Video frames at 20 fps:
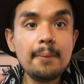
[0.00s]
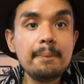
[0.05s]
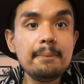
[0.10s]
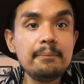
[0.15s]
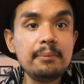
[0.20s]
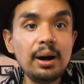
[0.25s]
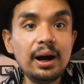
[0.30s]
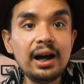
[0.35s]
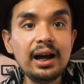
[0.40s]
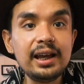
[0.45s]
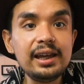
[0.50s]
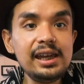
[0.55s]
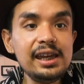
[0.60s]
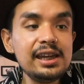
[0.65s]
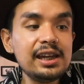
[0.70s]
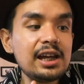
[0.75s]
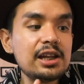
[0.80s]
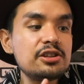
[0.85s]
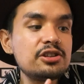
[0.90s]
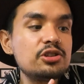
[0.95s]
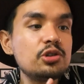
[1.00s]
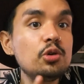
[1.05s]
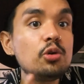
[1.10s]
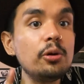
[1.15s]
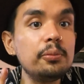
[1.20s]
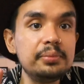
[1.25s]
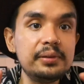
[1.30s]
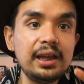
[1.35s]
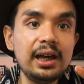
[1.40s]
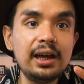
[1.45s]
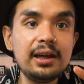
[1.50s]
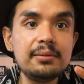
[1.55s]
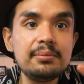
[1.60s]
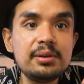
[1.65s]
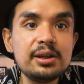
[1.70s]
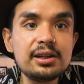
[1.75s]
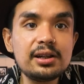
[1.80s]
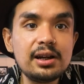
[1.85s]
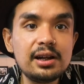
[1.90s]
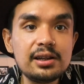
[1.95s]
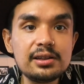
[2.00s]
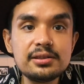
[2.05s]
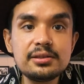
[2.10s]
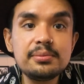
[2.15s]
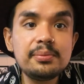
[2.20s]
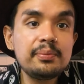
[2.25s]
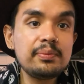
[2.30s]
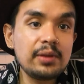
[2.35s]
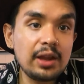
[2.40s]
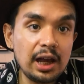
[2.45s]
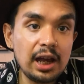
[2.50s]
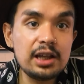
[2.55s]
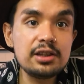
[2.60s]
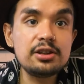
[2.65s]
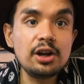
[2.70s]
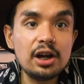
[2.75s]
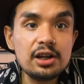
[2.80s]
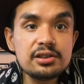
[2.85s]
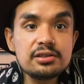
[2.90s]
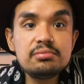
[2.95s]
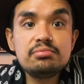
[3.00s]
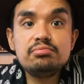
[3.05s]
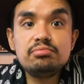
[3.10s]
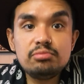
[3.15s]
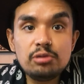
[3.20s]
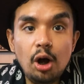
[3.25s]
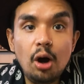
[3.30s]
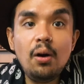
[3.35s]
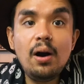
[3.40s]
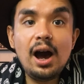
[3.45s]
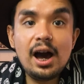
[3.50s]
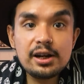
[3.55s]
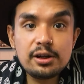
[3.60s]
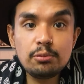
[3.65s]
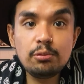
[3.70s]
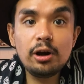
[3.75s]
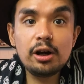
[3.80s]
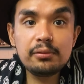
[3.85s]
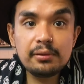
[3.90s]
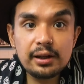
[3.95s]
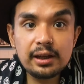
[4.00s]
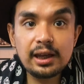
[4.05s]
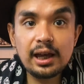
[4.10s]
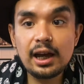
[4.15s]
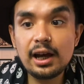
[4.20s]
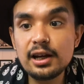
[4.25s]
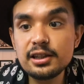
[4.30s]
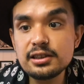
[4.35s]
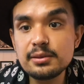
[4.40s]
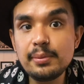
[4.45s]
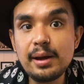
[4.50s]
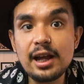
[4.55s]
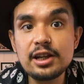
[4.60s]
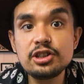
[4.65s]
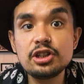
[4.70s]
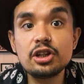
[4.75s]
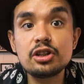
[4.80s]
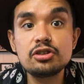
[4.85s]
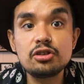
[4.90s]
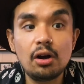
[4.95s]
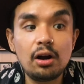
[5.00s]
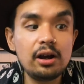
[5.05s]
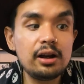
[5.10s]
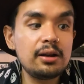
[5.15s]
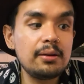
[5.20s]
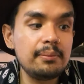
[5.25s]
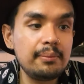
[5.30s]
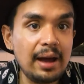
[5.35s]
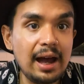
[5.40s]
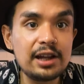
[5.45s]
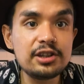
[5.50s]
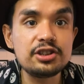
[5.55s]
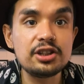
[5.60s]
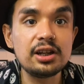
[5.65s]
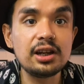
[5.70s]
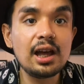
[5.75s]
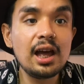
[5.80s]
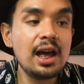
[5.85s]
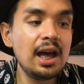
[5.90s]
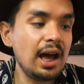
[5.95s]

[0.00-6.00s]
But he gets grouped in because he does know how to work with chaos magic, dark magic.